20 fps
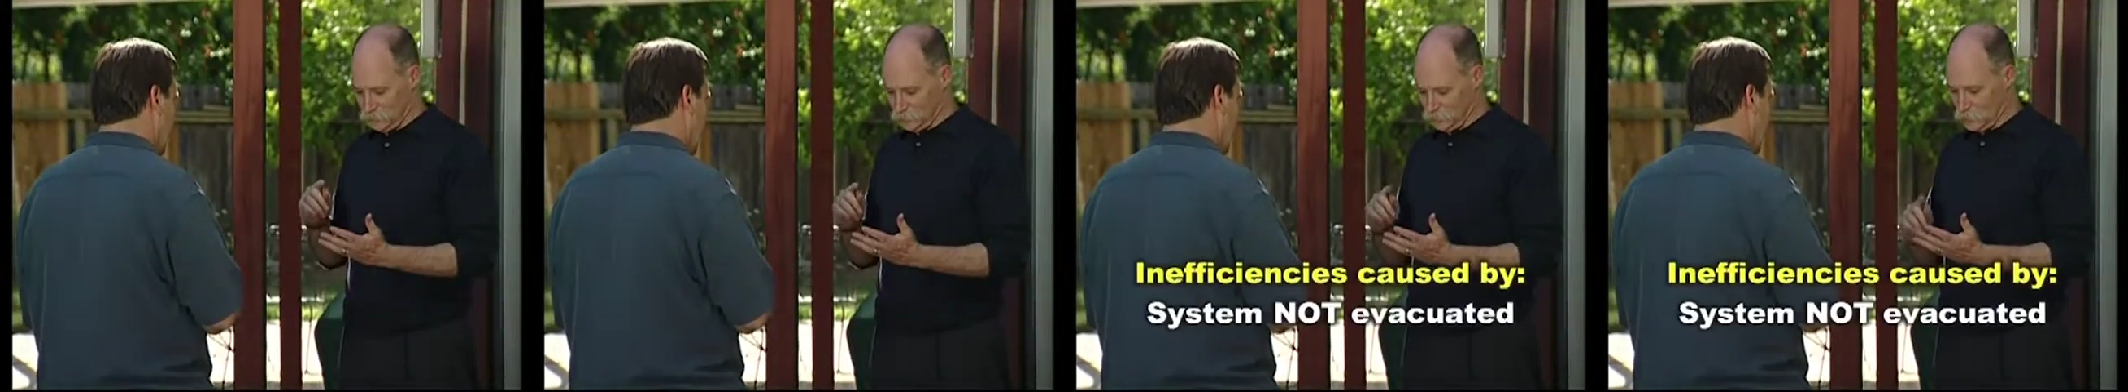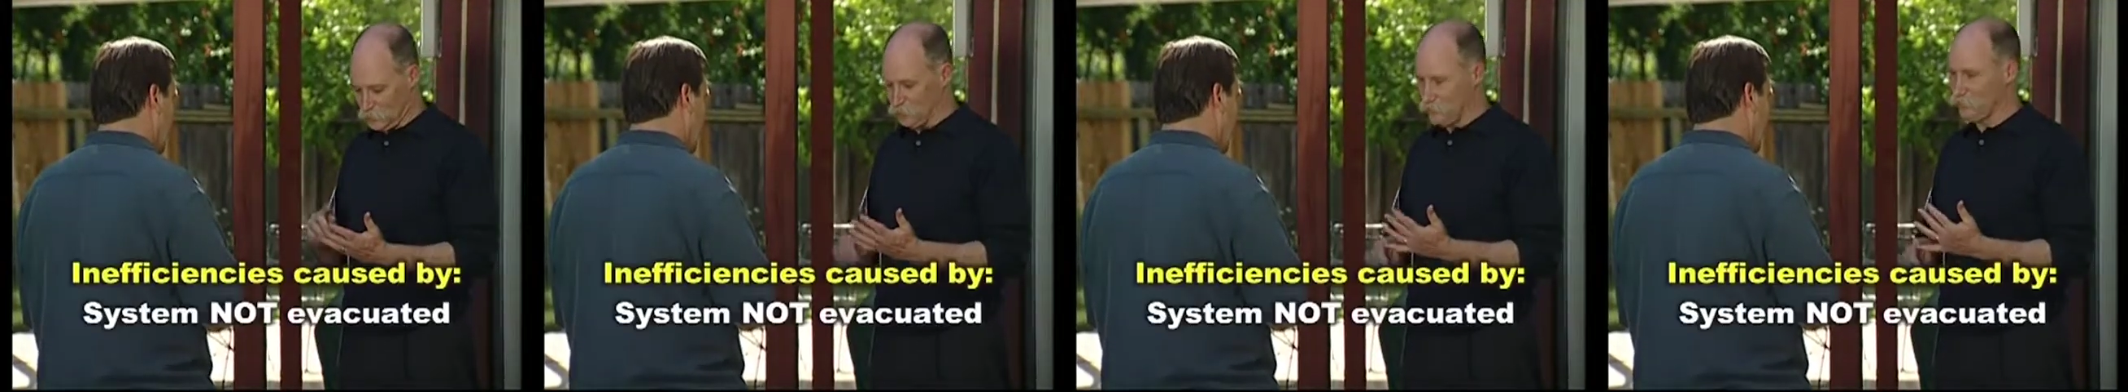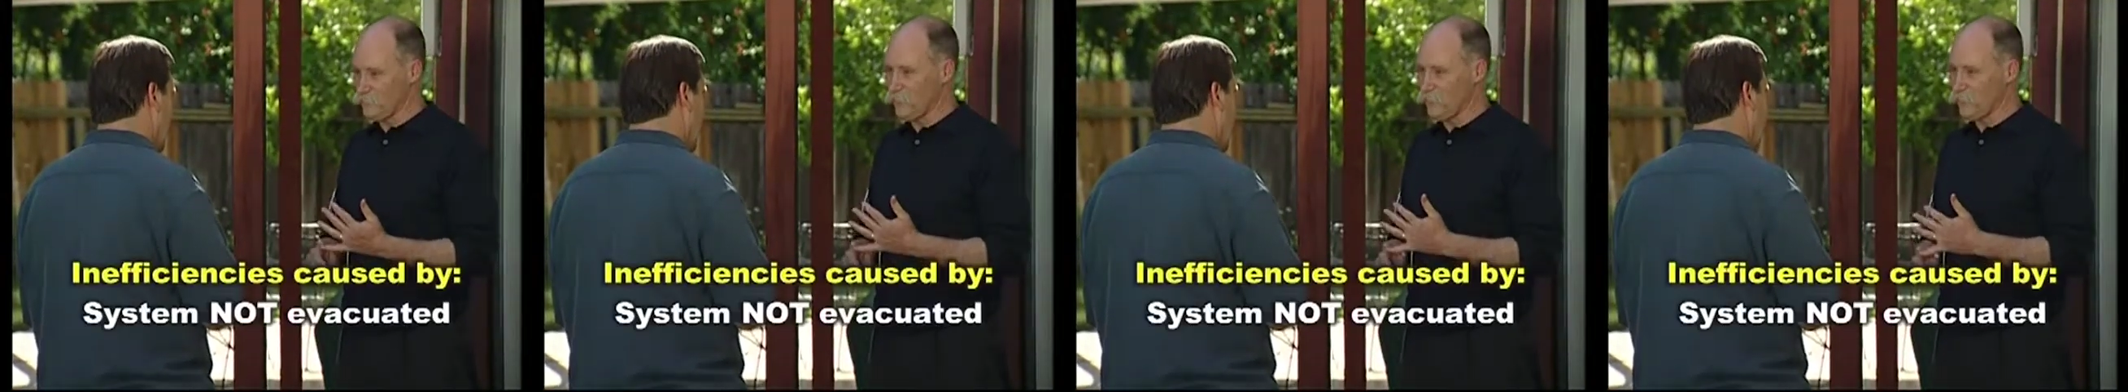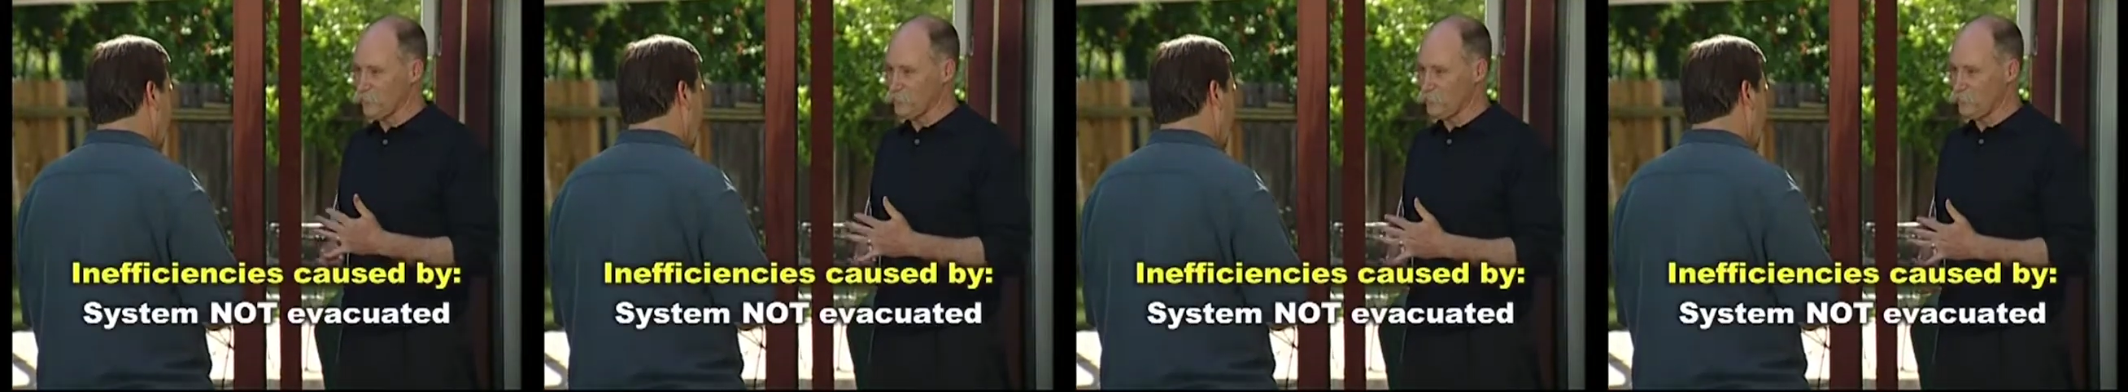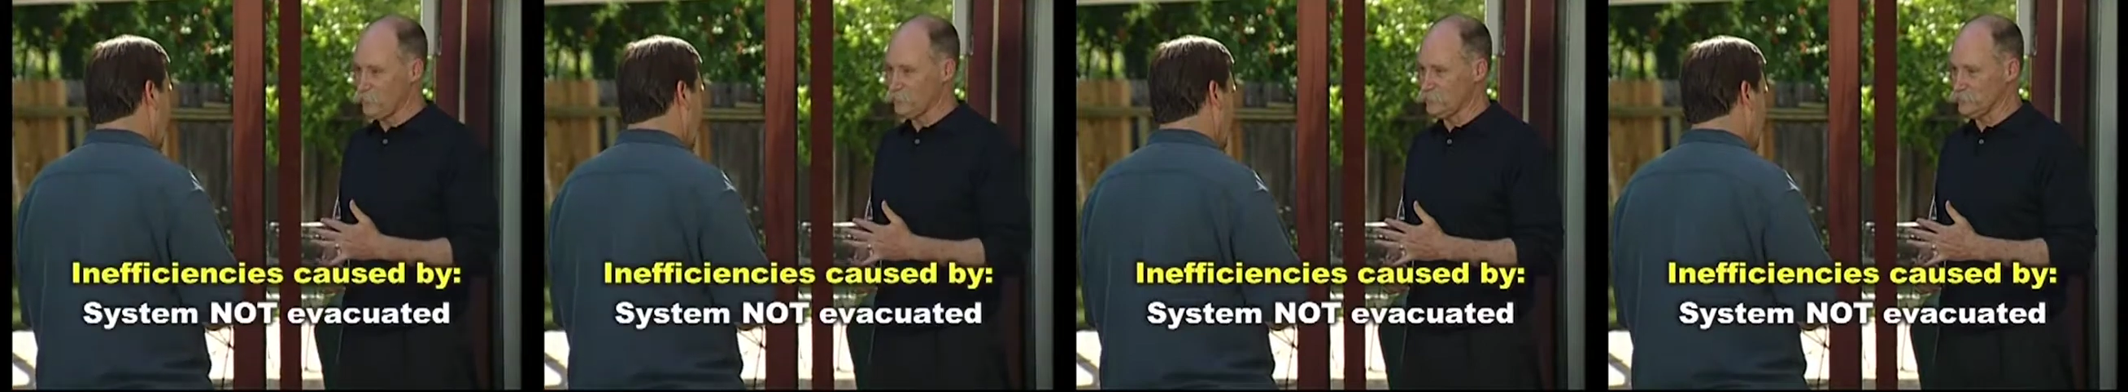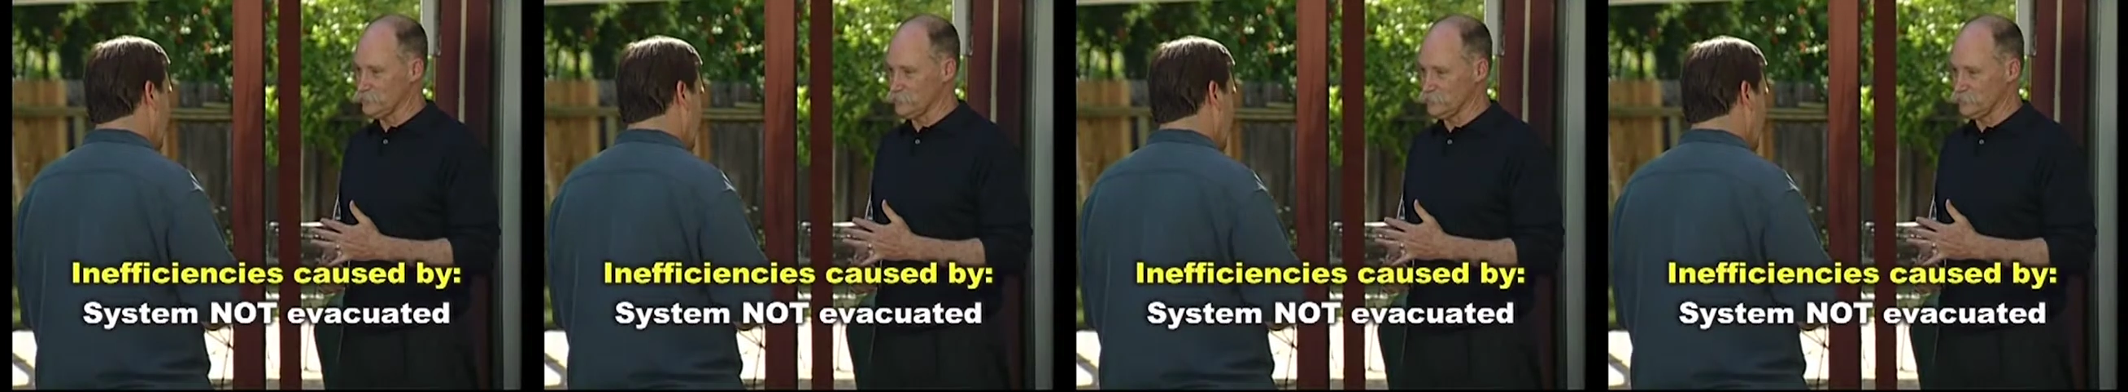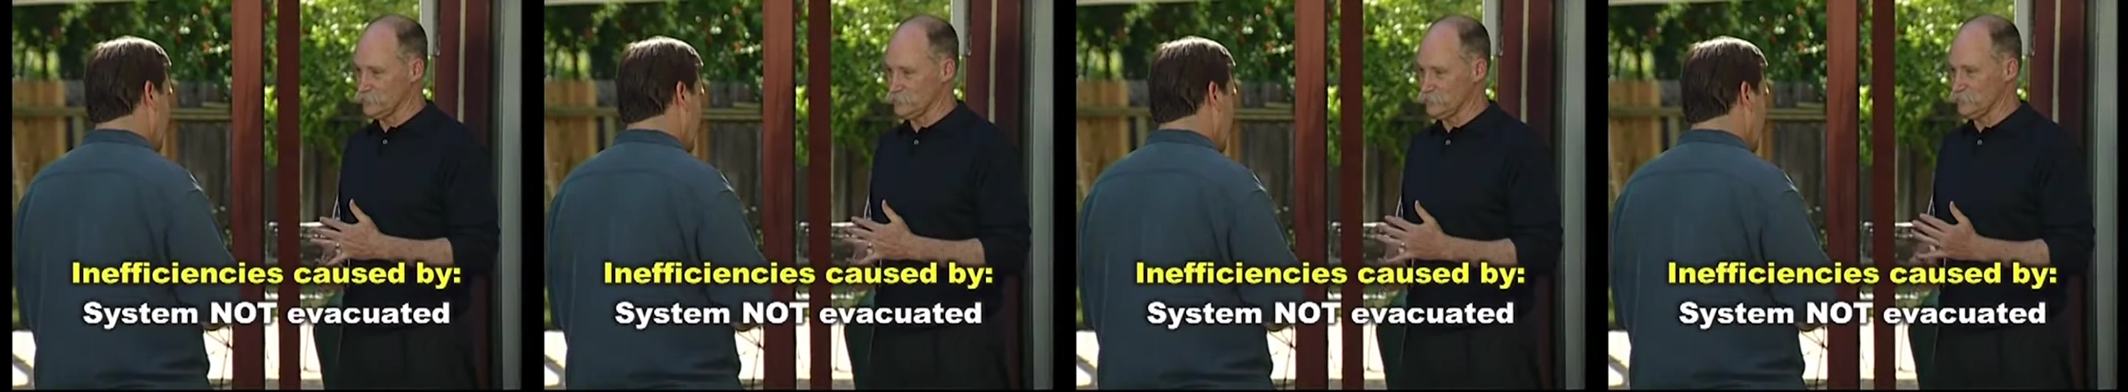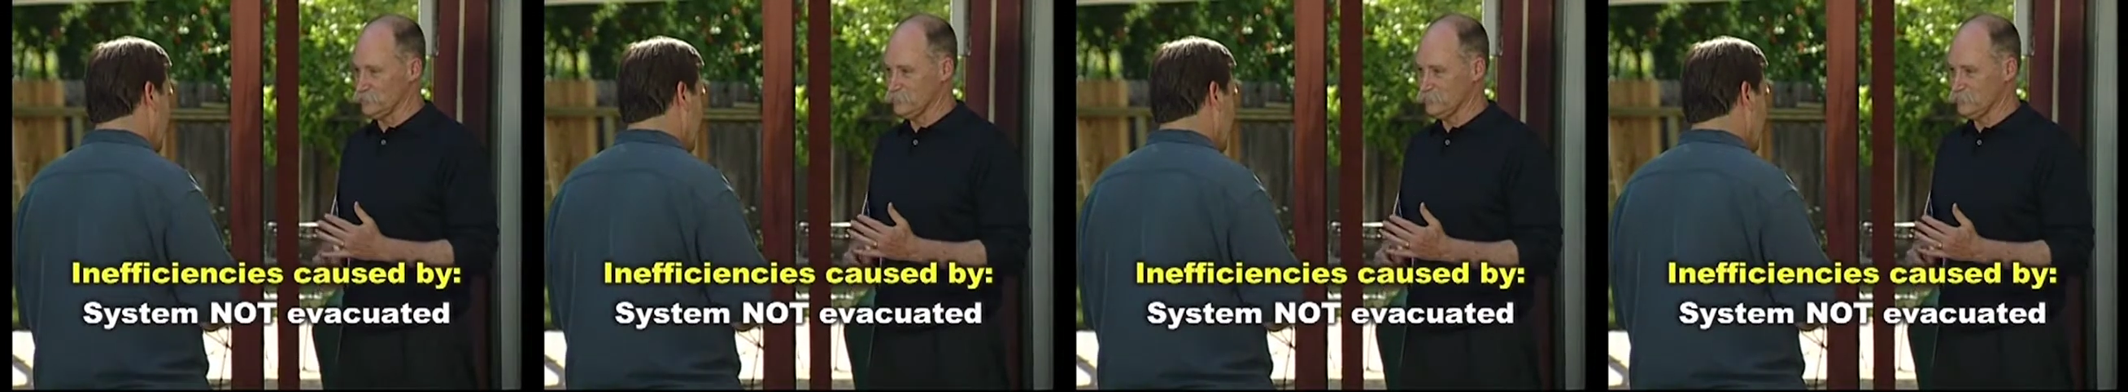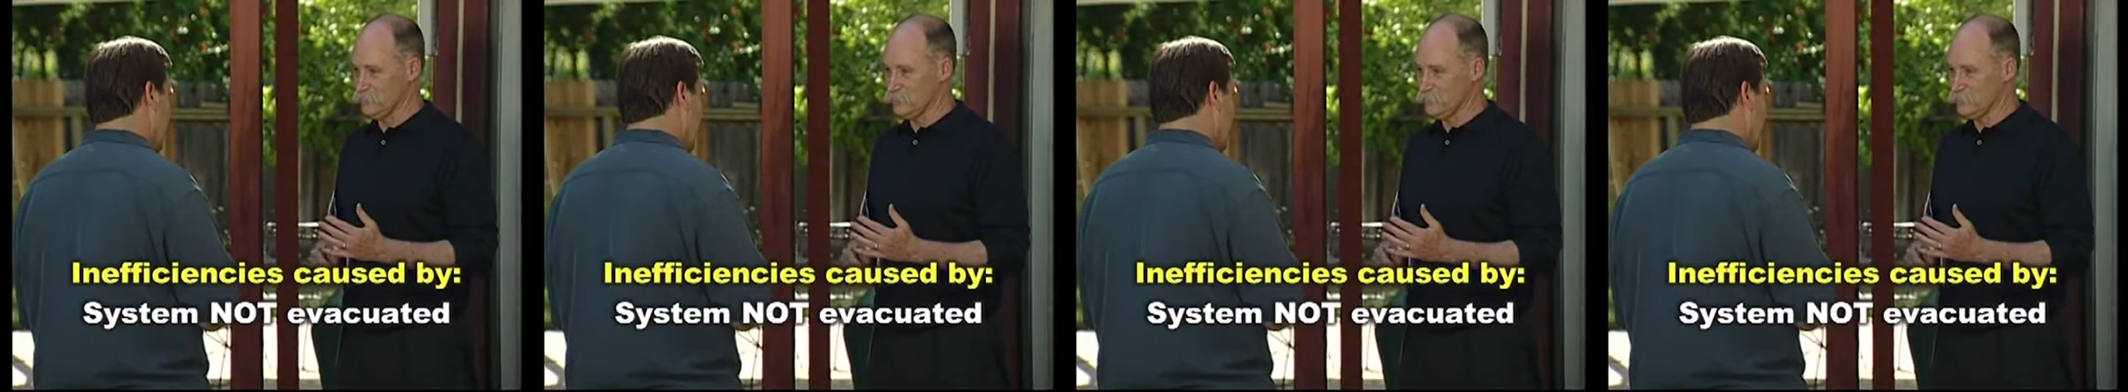you don't evacuate the system,